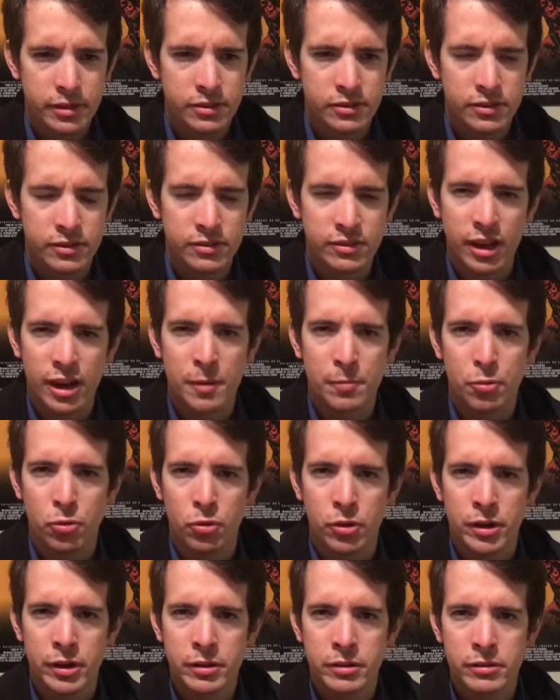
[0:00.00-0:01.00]
she's kind of
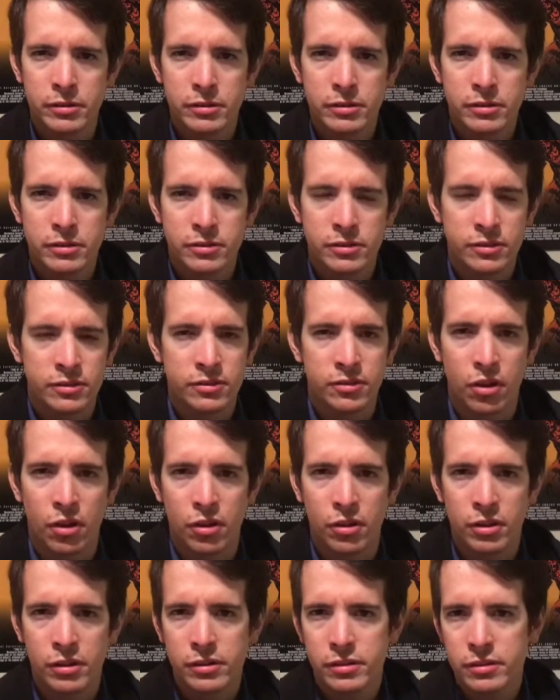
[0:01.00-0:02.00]
boring. She's
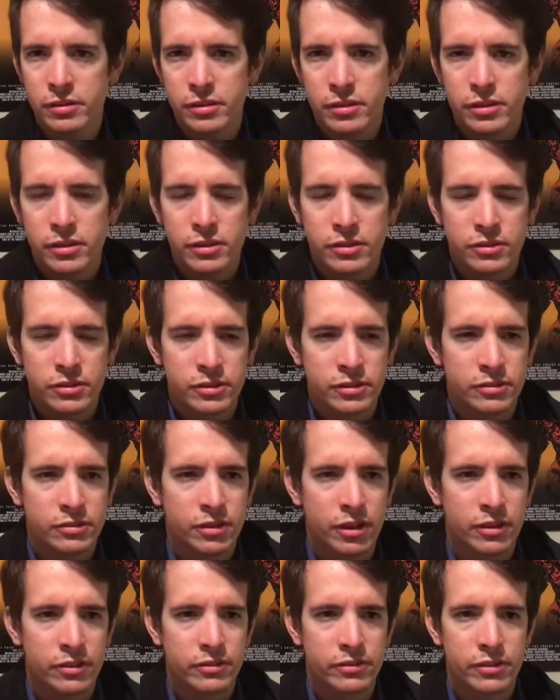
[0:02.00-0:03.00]
dull. She's
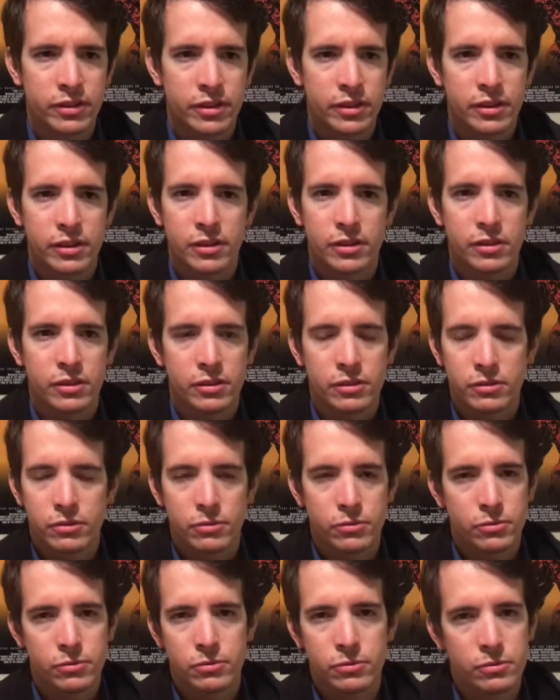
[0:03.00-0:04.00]
just,
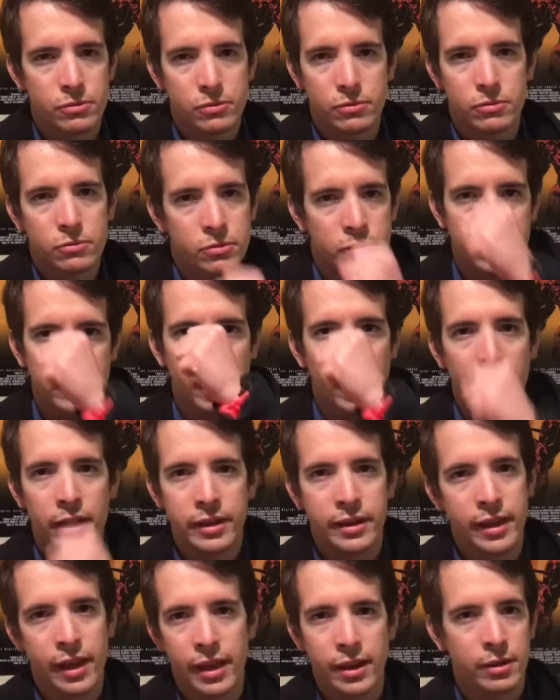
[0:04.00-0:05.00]
we gotta
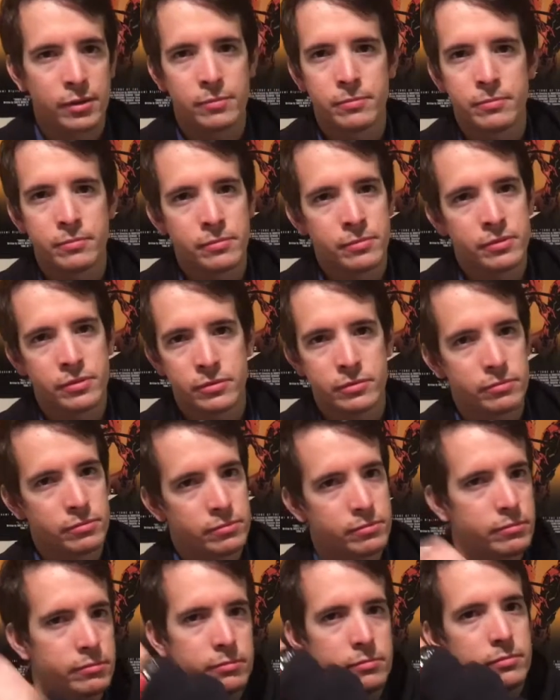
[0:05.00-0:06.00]
get him,
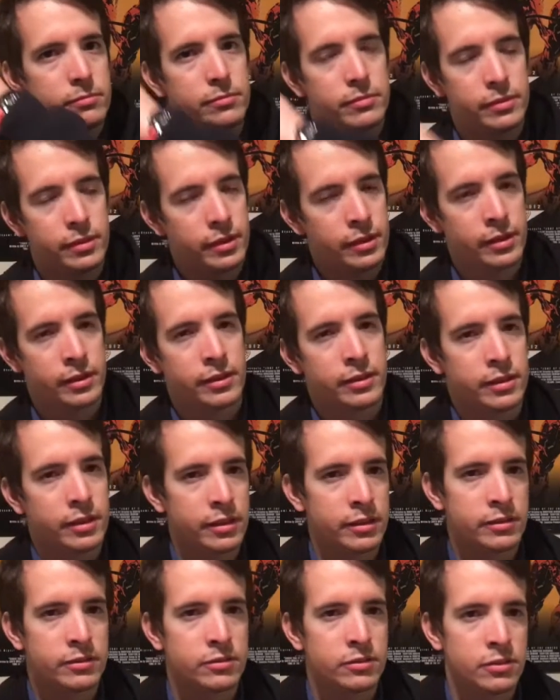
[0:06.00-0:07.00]

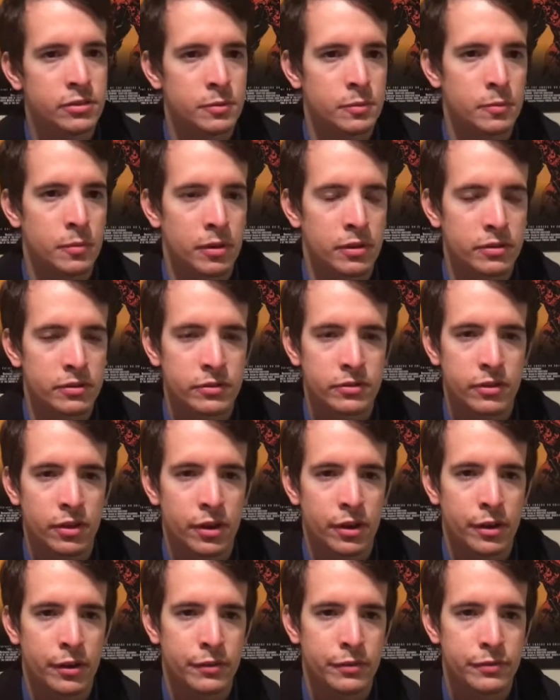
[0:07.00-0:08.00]
and she marches
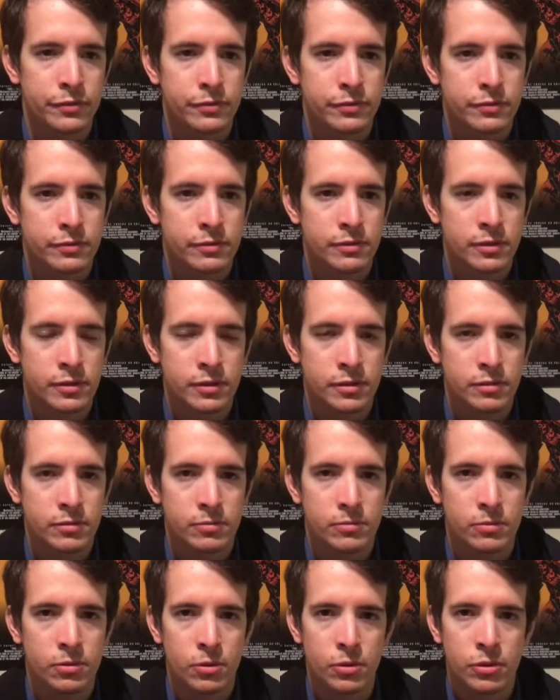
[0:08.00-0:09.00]
off to
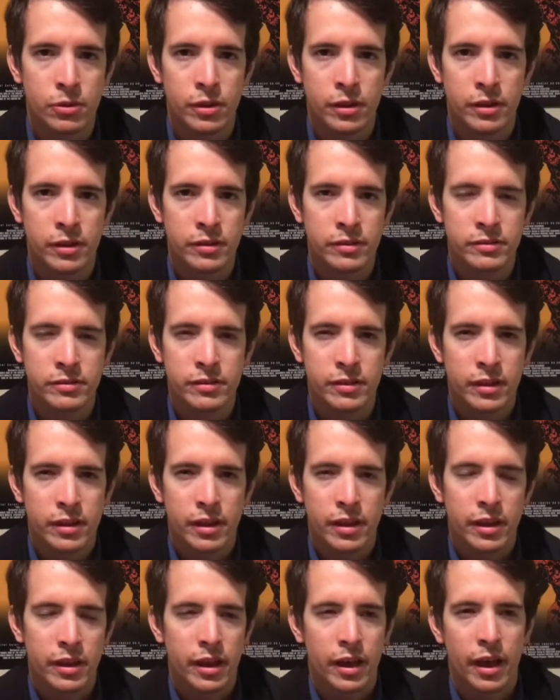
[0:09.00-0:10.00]
do things.
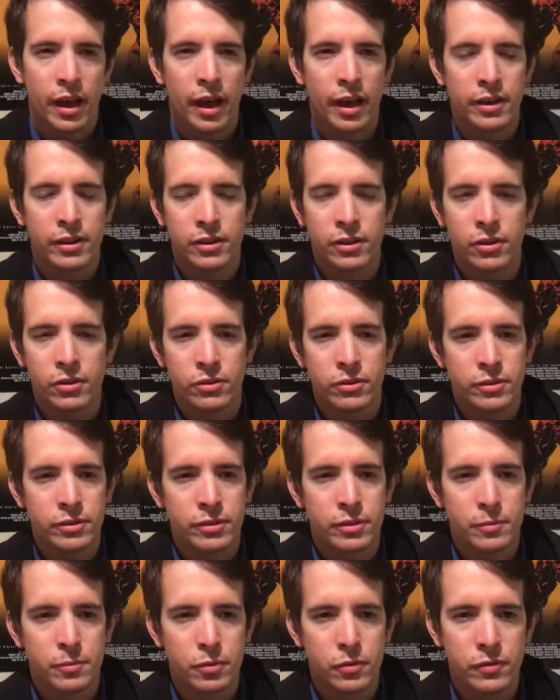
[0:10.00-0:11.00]
I don't know.
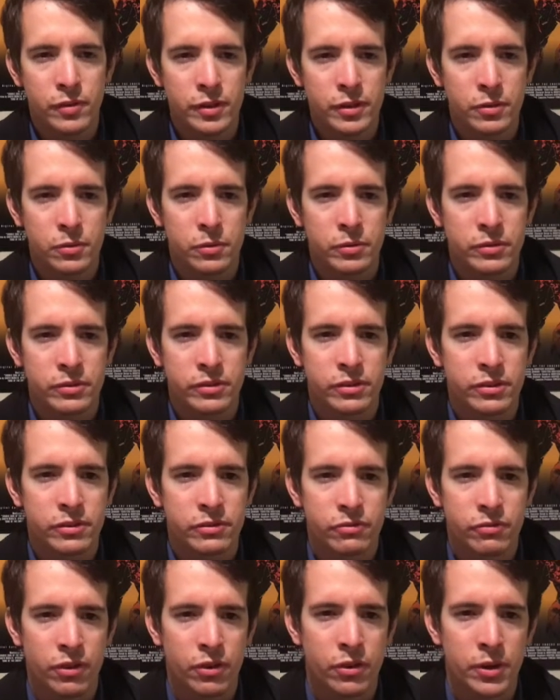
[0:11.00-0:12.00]
The movie was
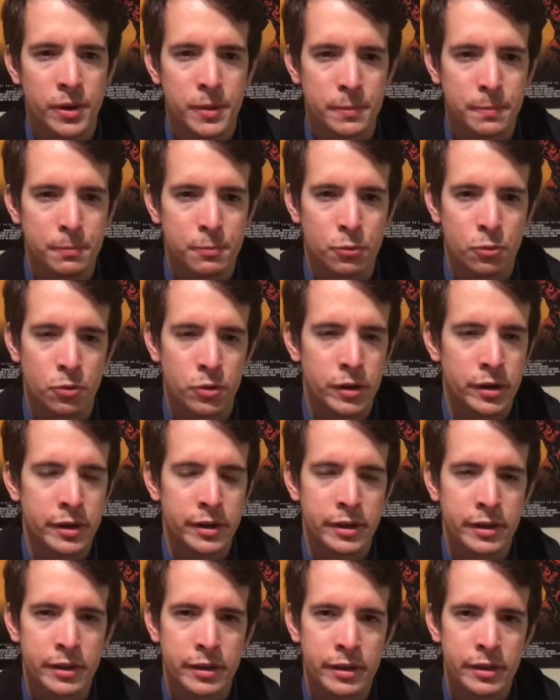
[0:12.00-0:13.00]
just very
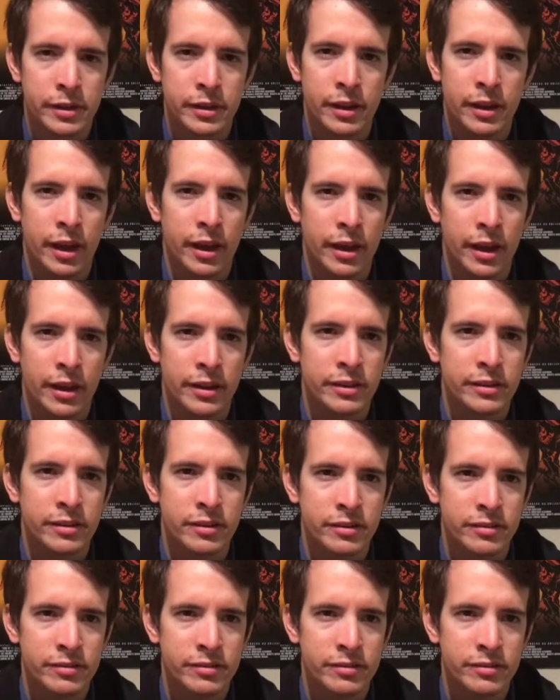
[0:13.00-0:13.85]
boring. I